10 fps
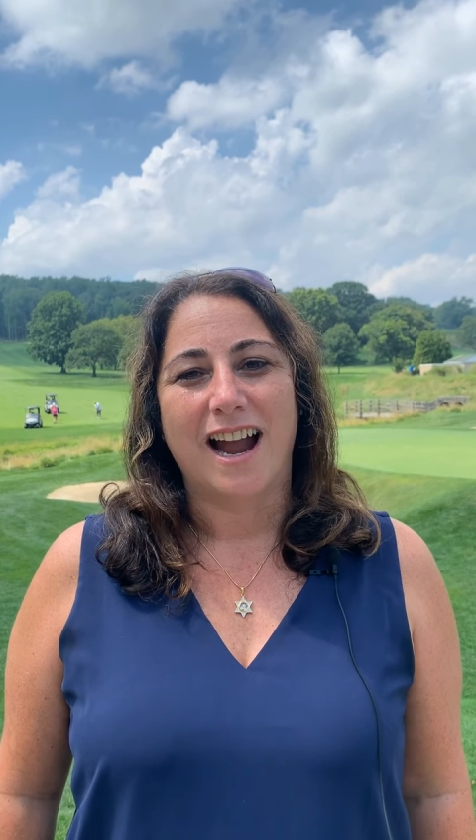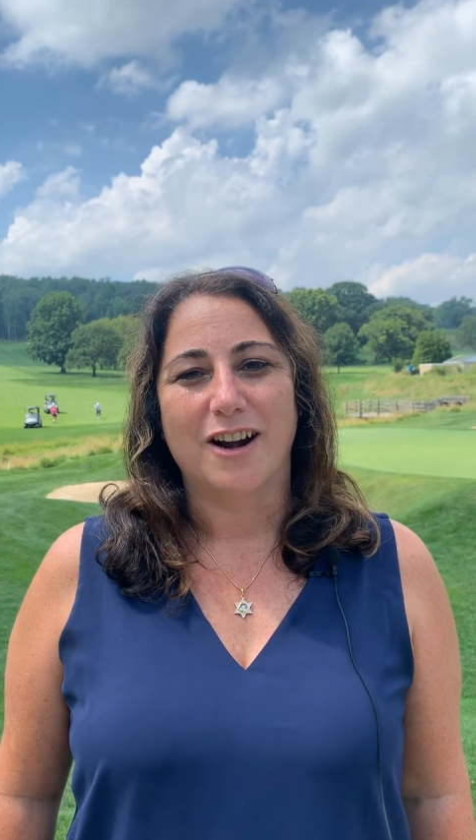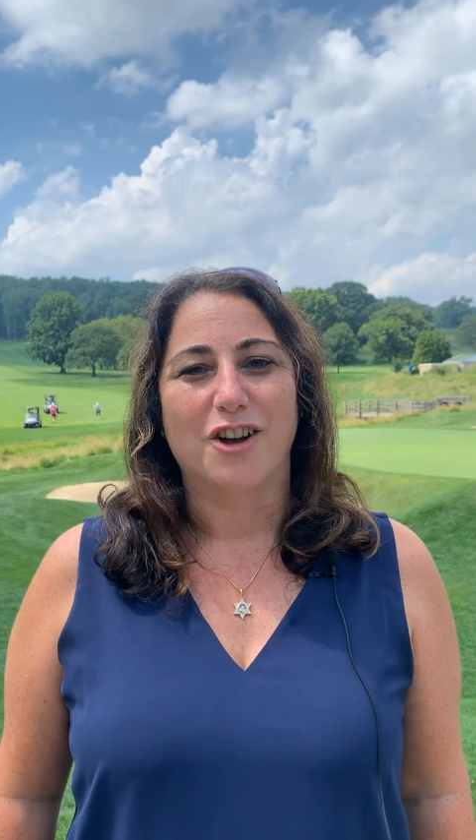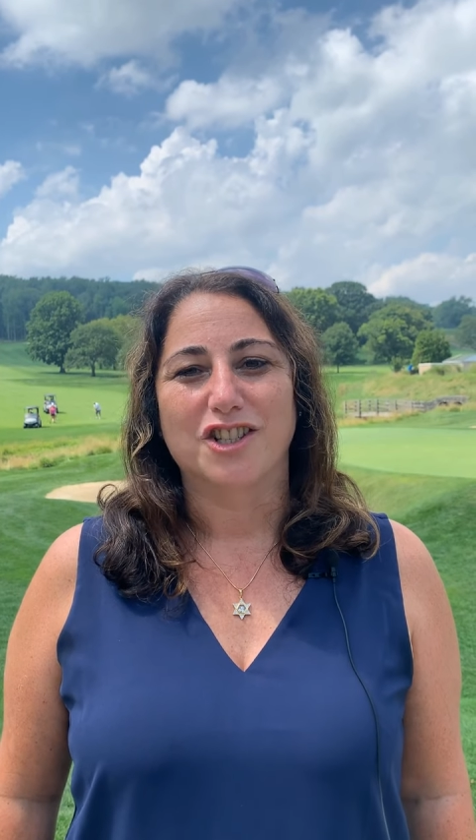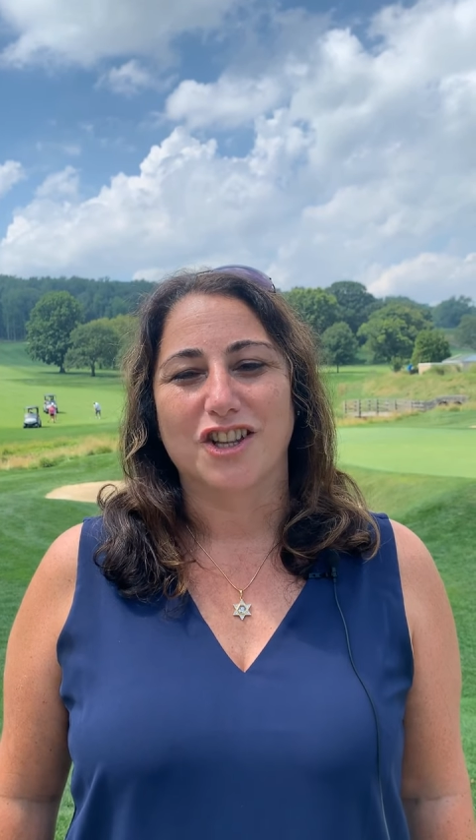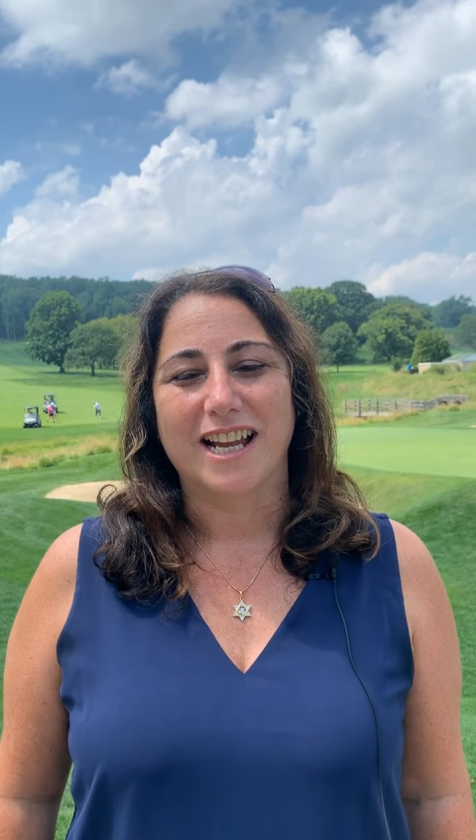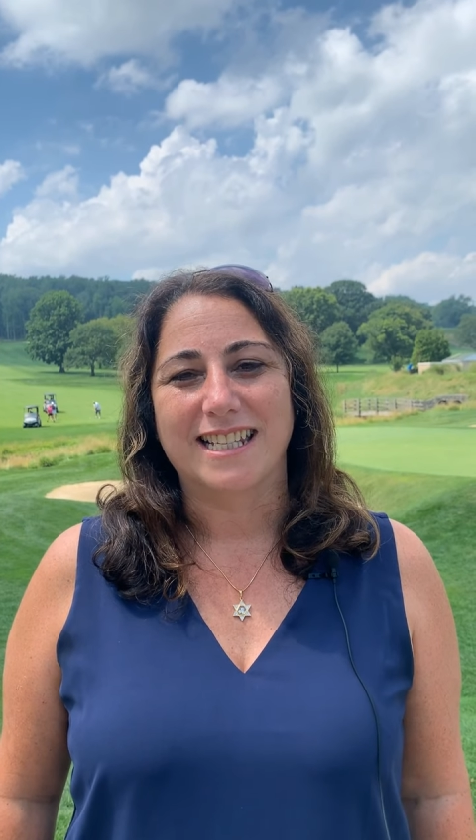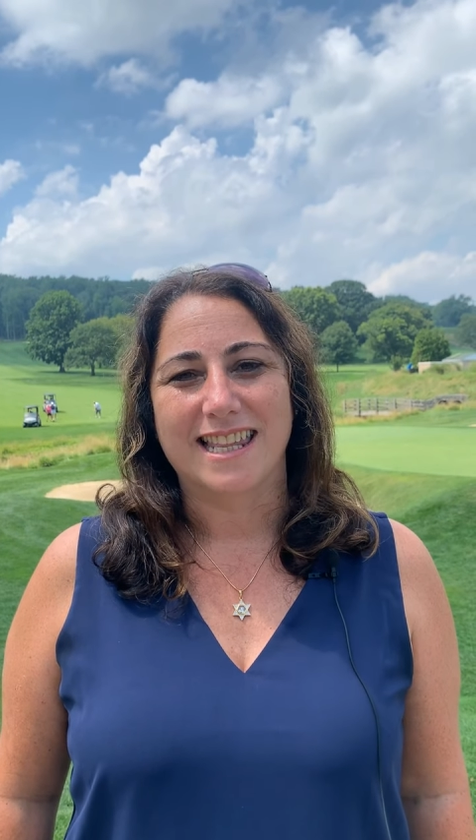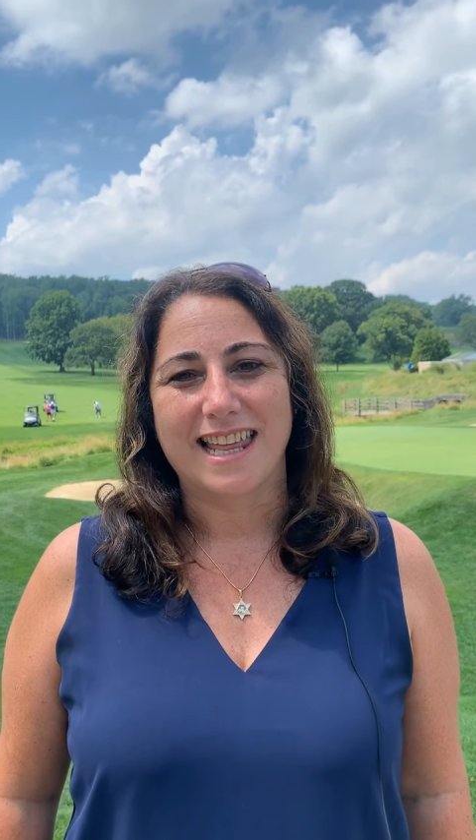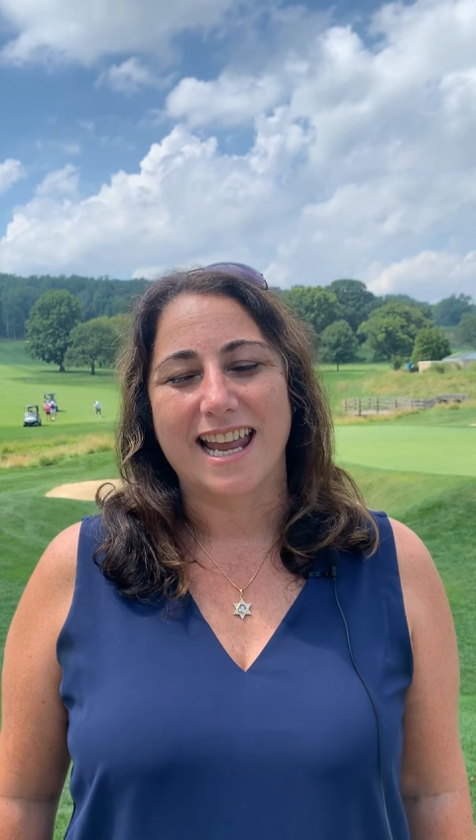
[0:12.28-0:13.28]
I'd also like
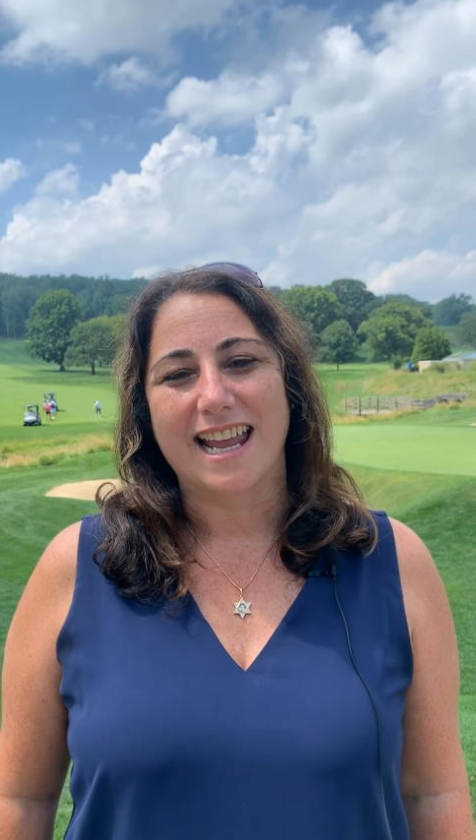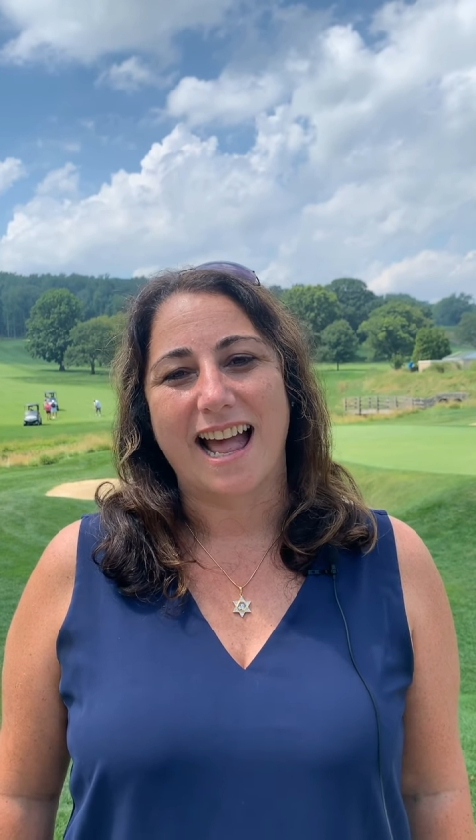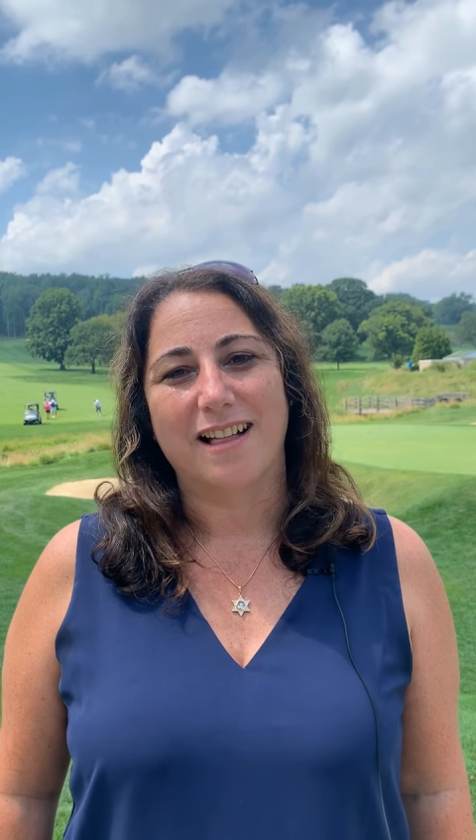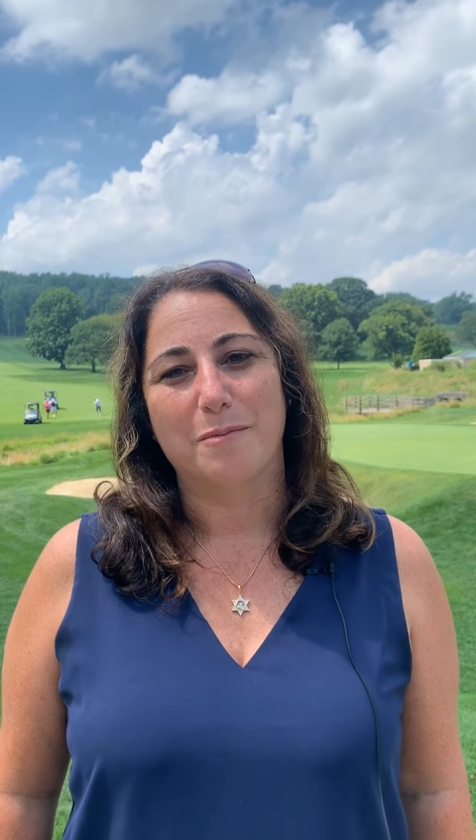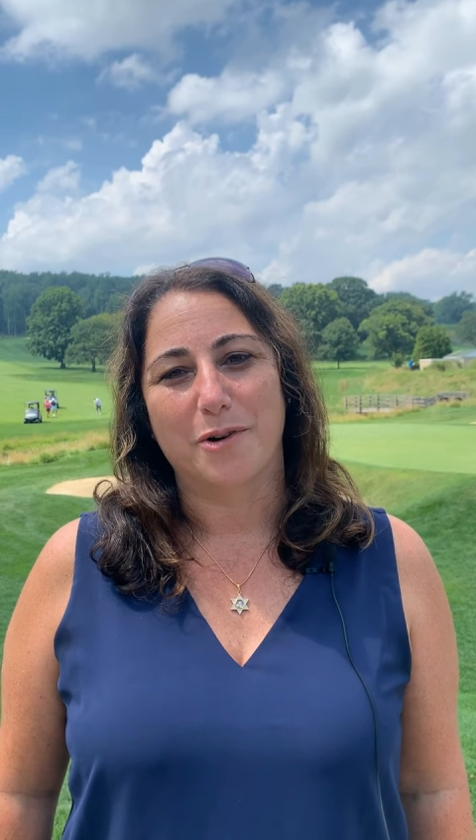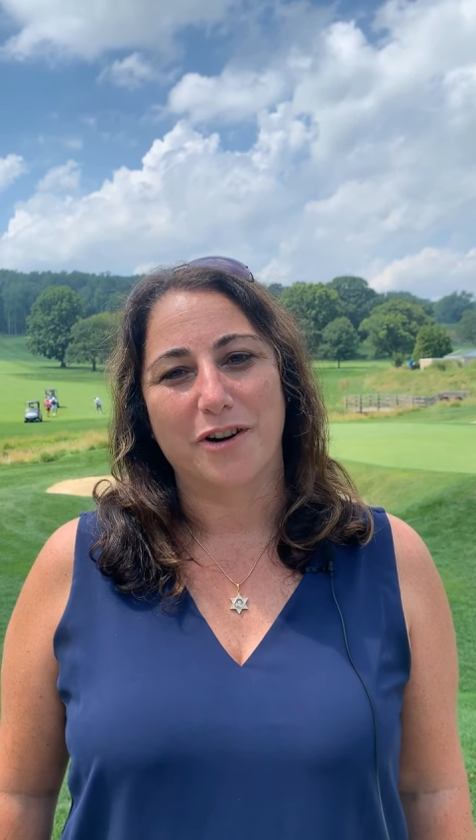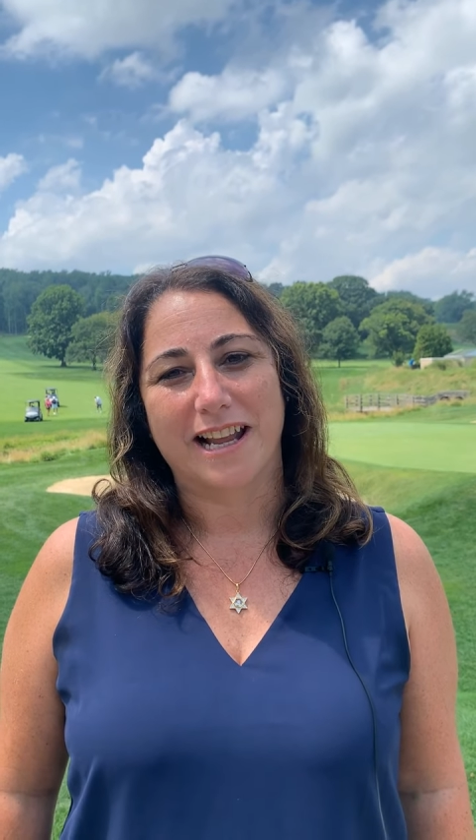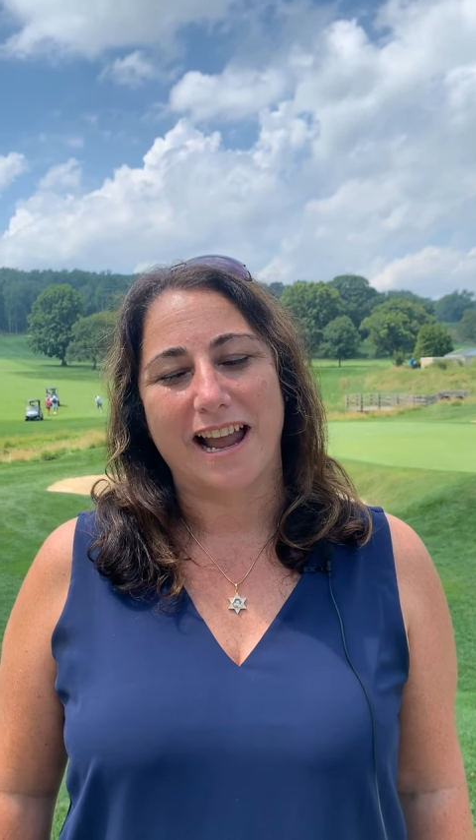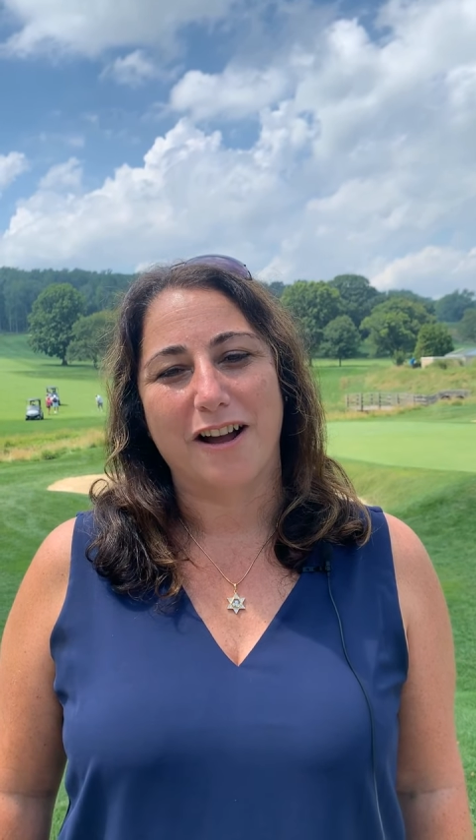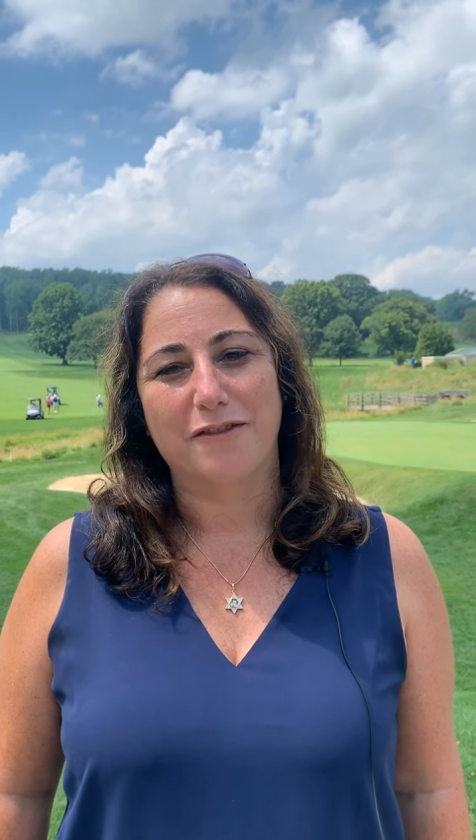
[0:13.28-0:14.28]
to thank Alan
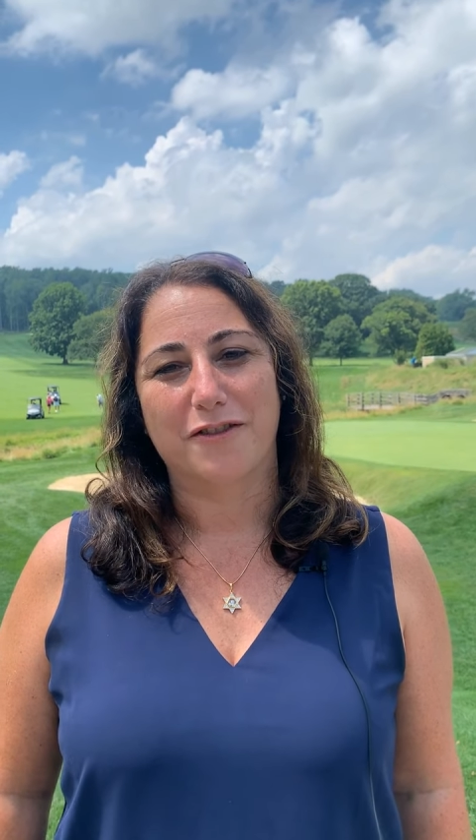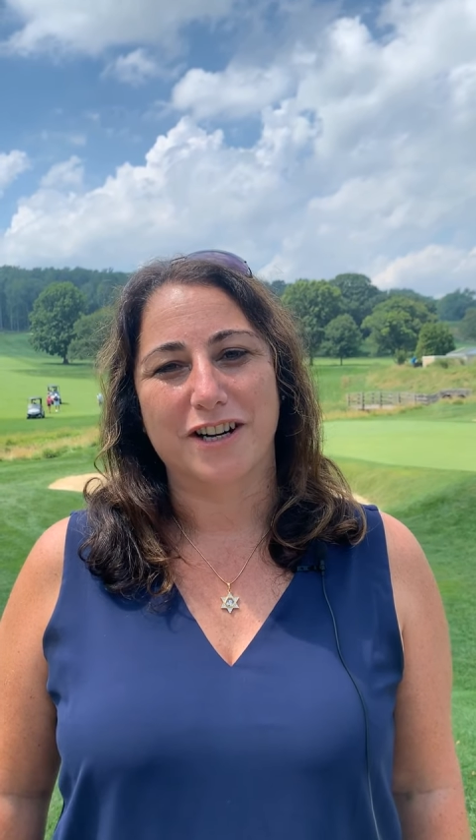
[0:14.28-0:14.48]
Bernicow for